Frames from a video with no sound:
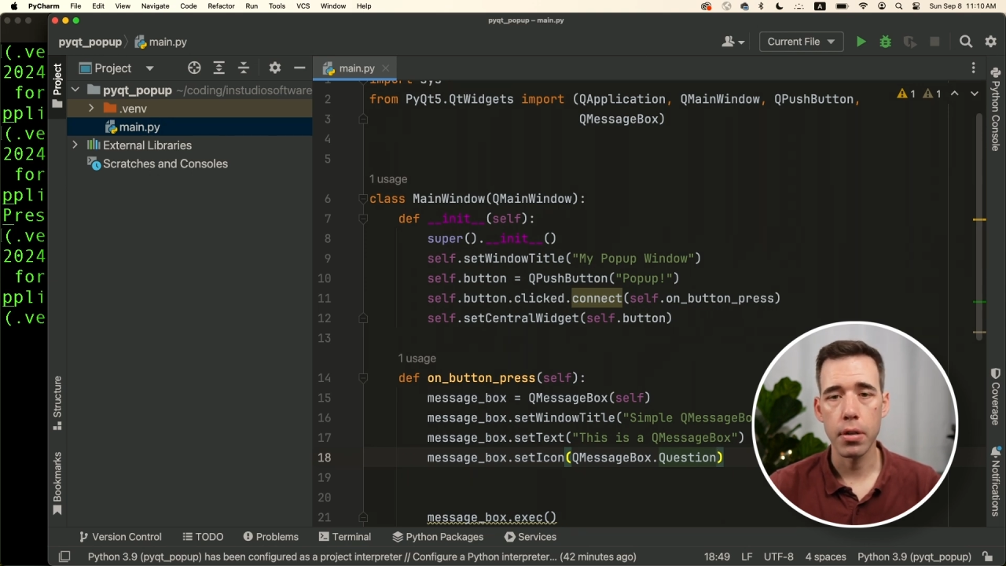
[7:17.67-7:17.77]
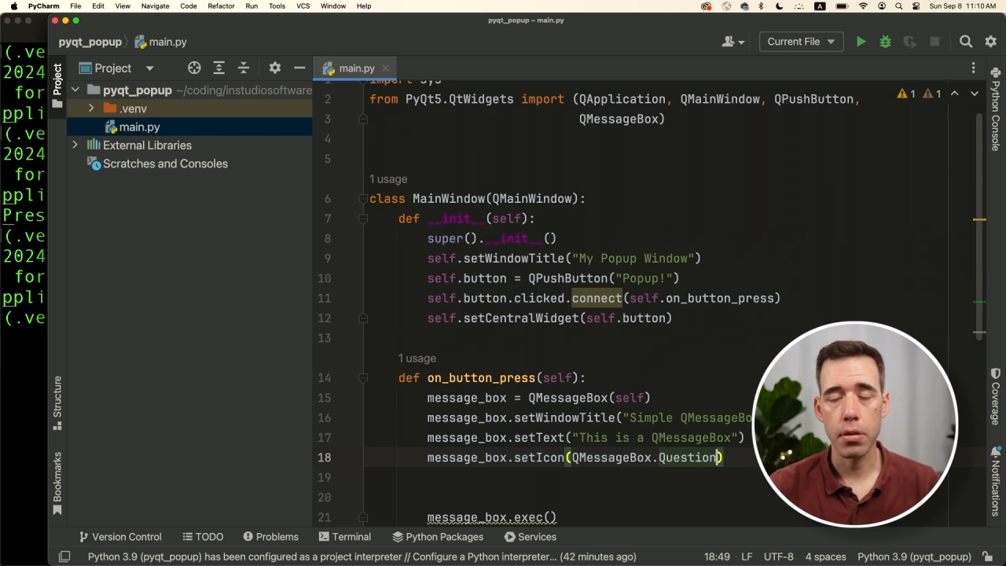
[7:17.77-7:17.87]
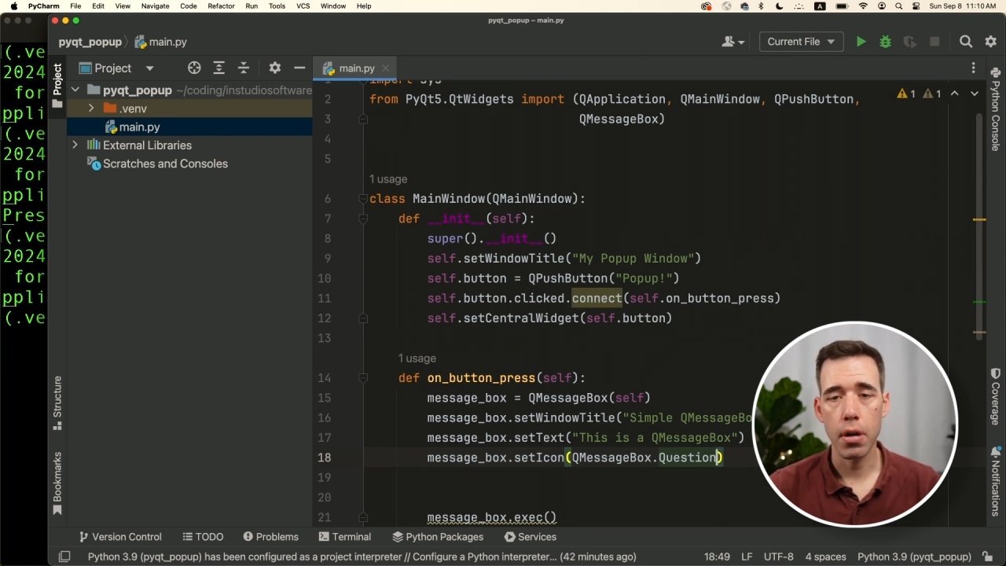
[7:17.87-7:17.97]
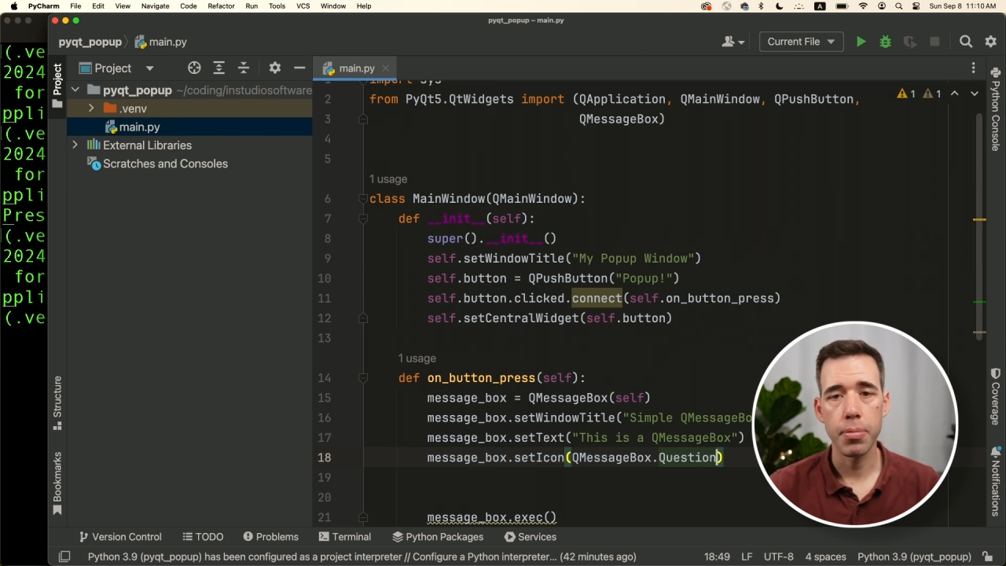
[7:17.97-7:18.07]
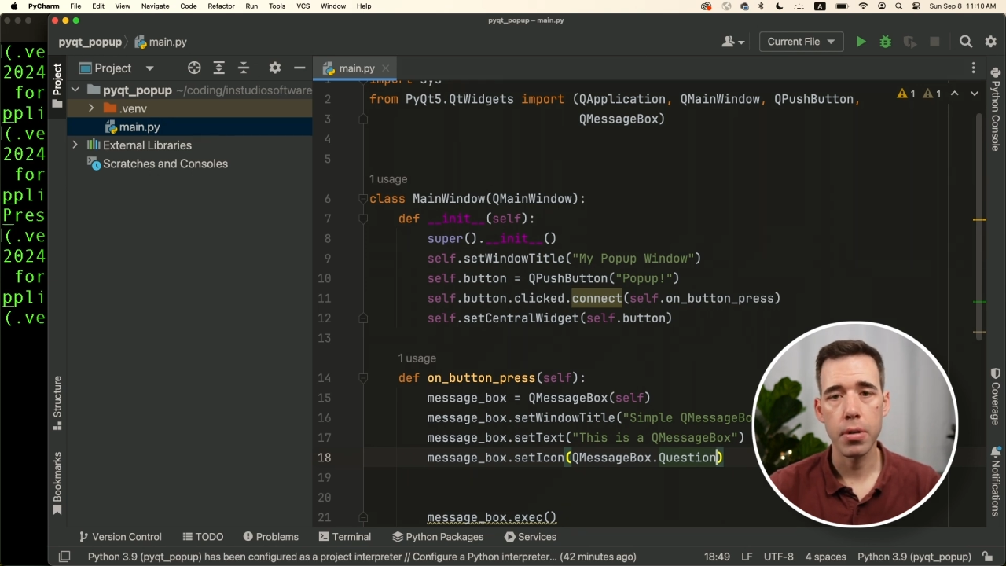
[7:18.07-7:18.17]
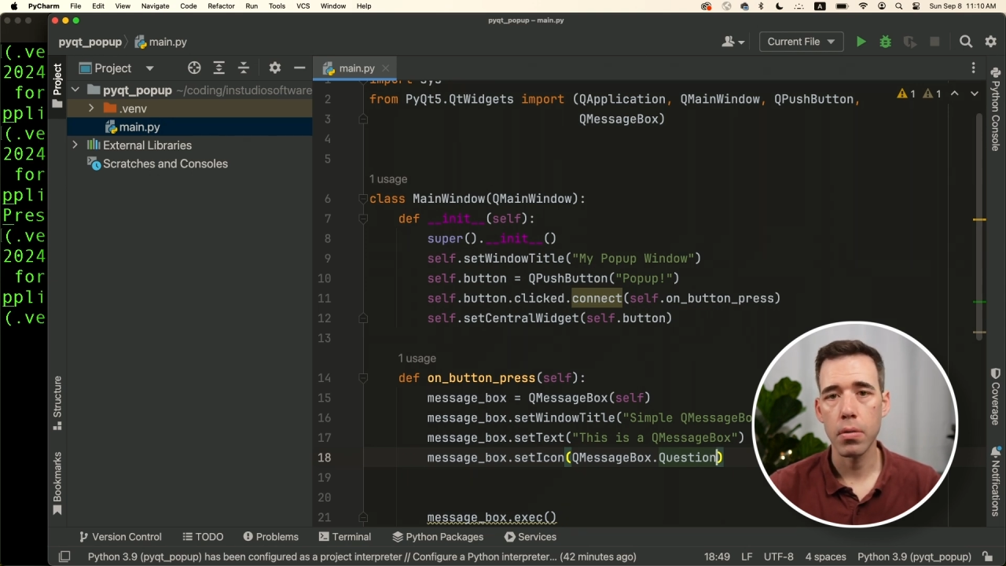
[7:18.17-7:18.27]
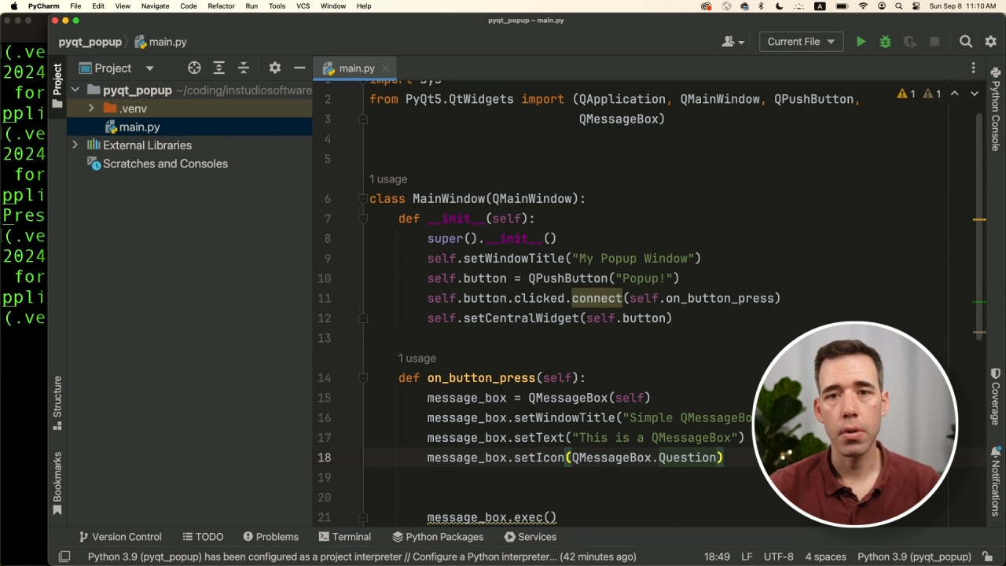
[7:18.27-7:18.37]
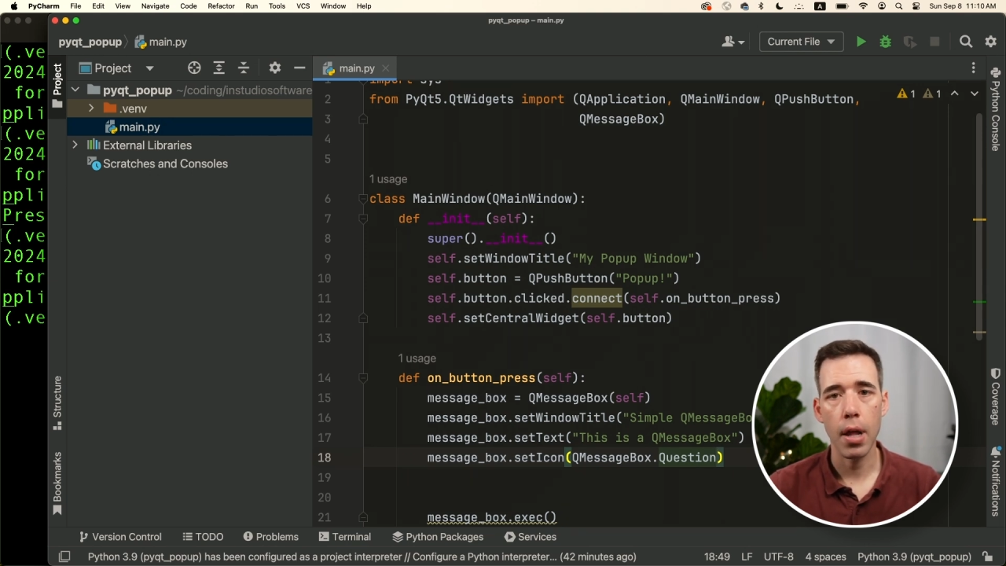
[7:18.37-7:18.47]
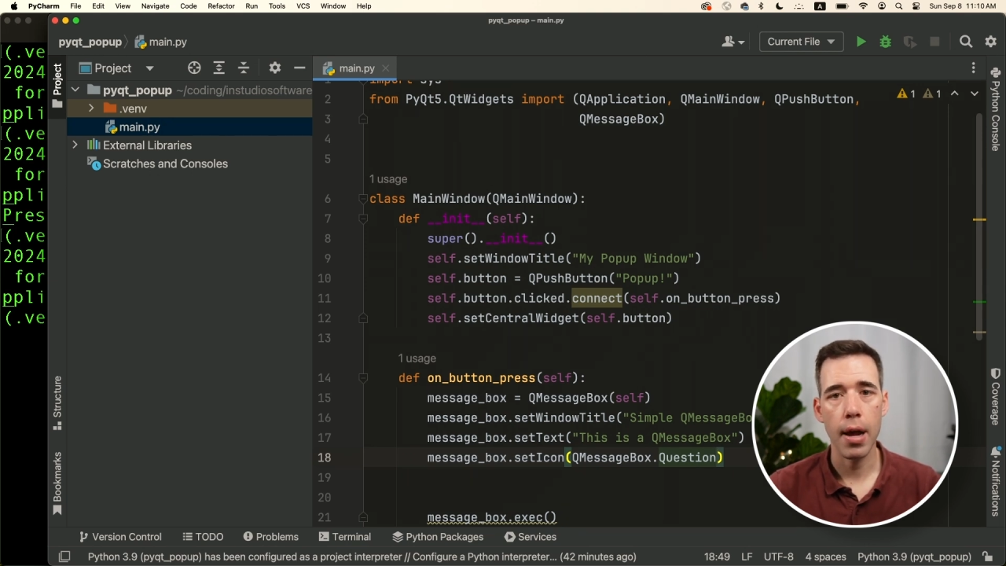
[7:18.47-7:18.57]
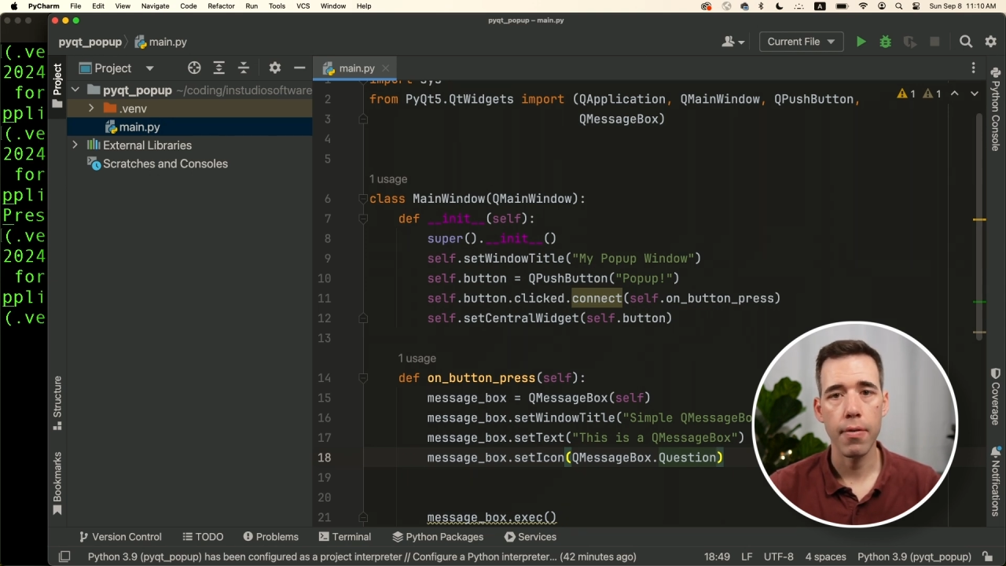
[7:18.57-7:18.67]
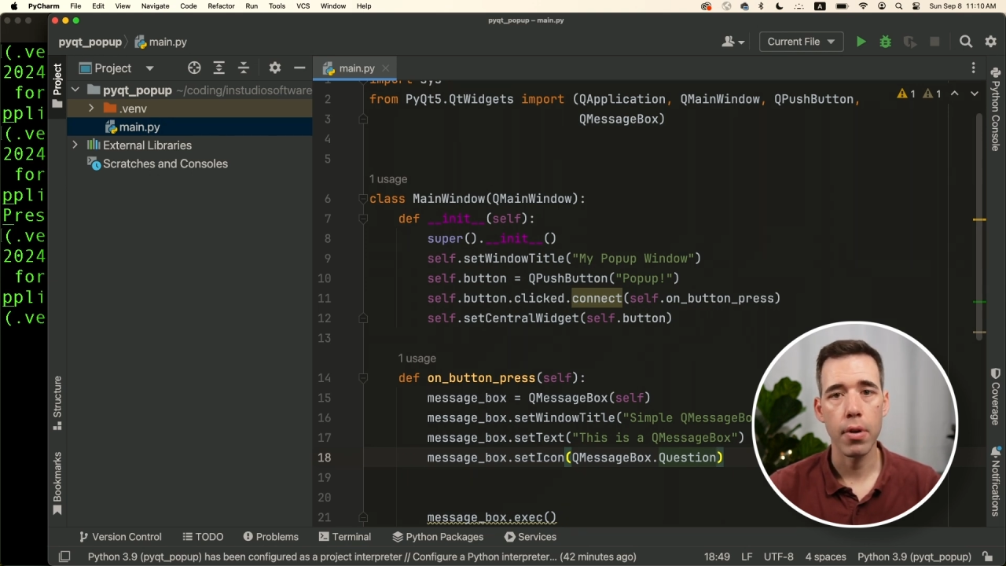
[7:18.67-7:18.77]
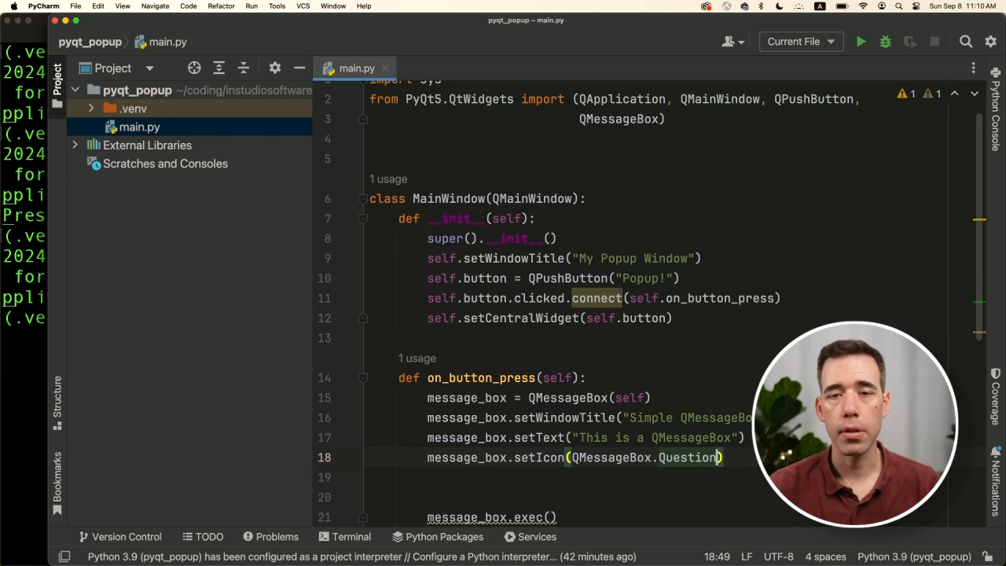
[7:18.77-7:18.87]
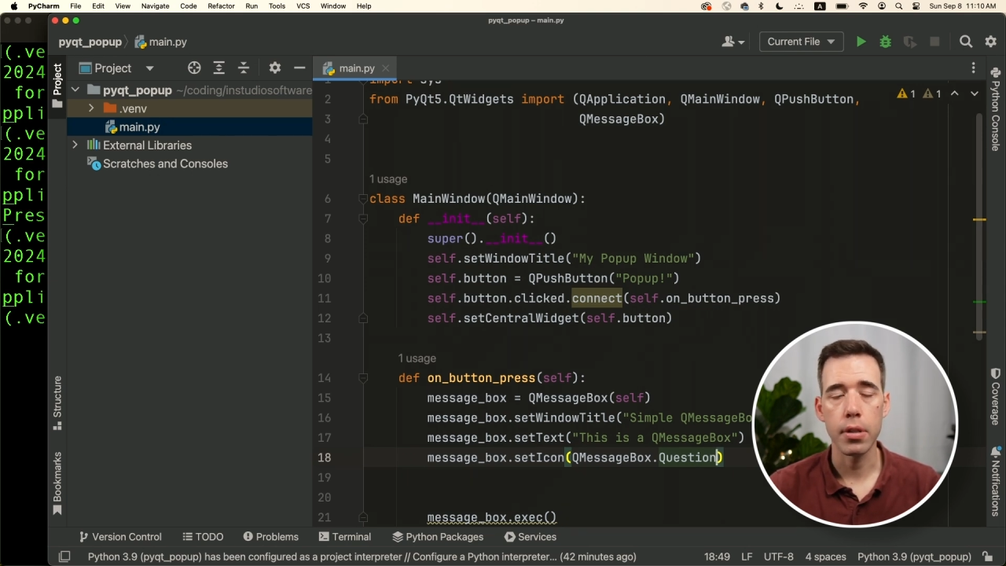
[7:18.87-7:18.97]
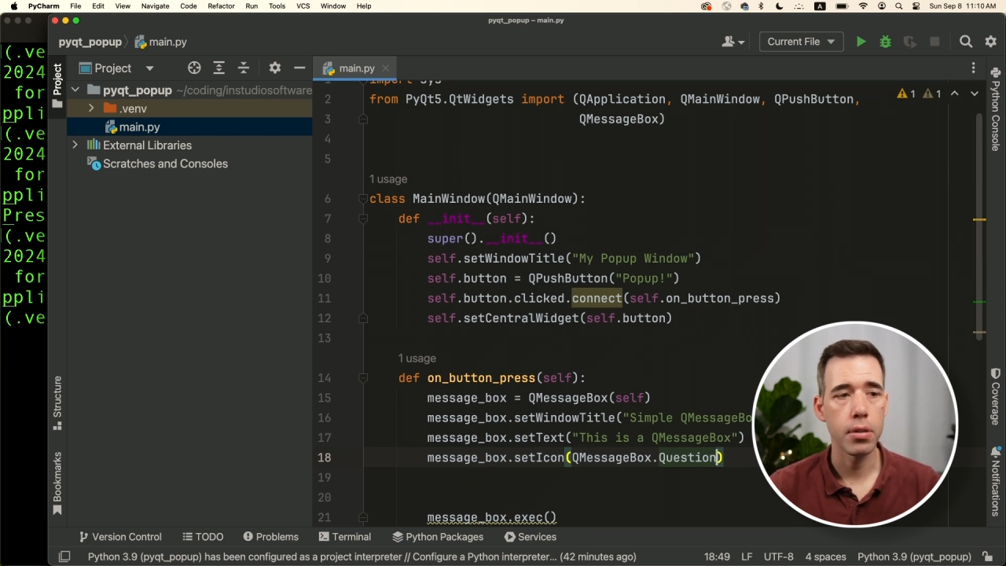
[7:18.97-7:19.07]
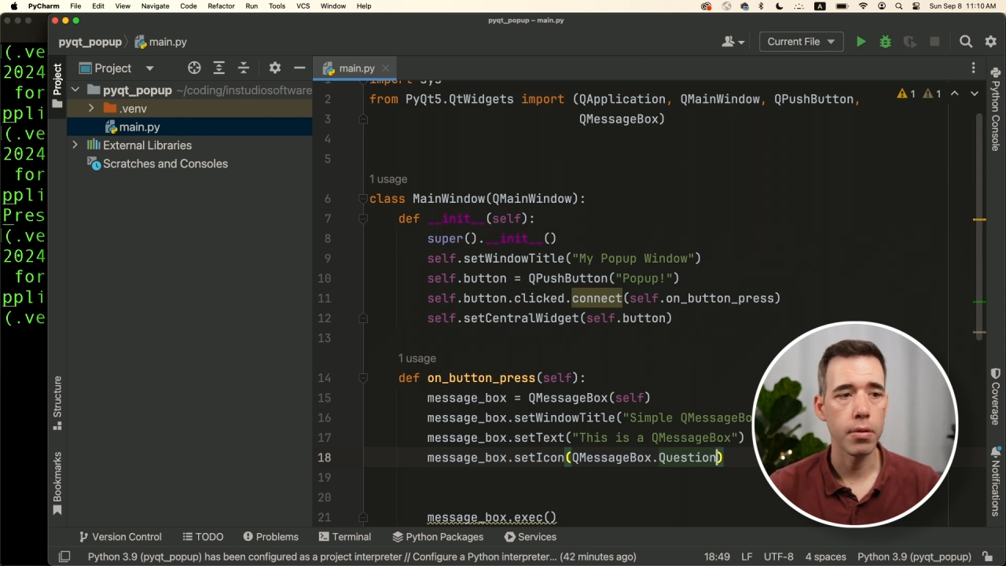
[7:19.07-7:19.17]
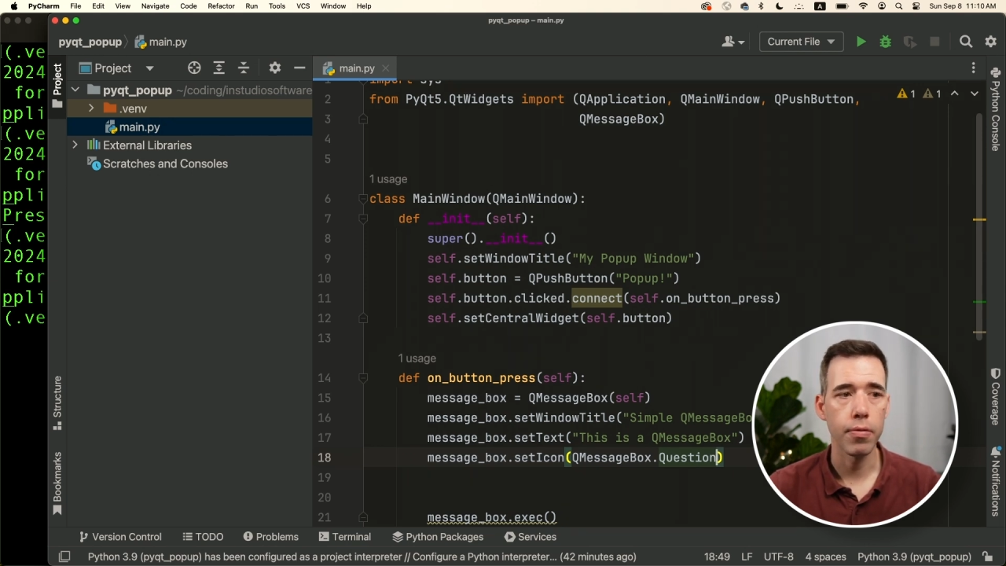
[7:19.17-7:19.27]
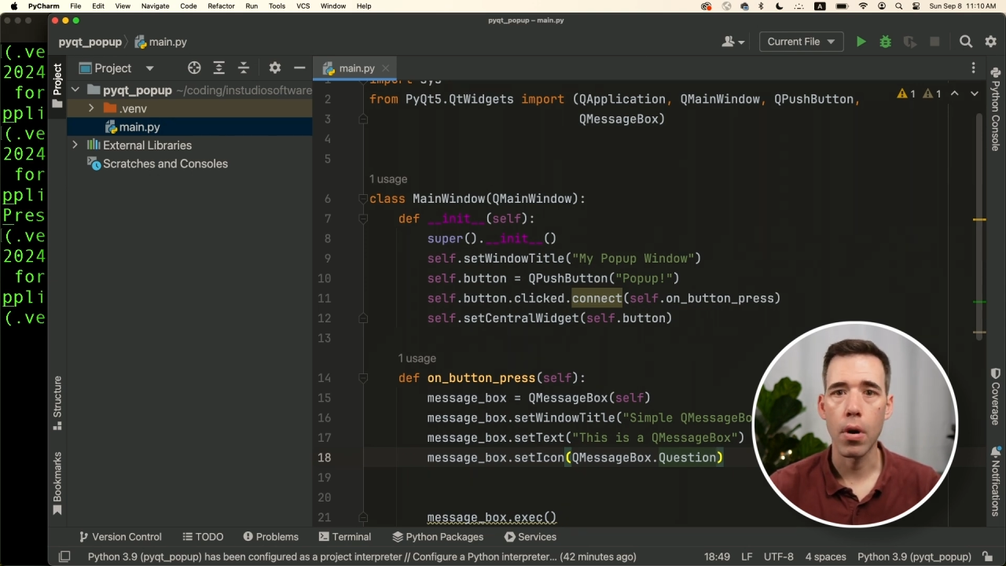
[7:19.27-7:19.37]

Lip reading: description will have a list of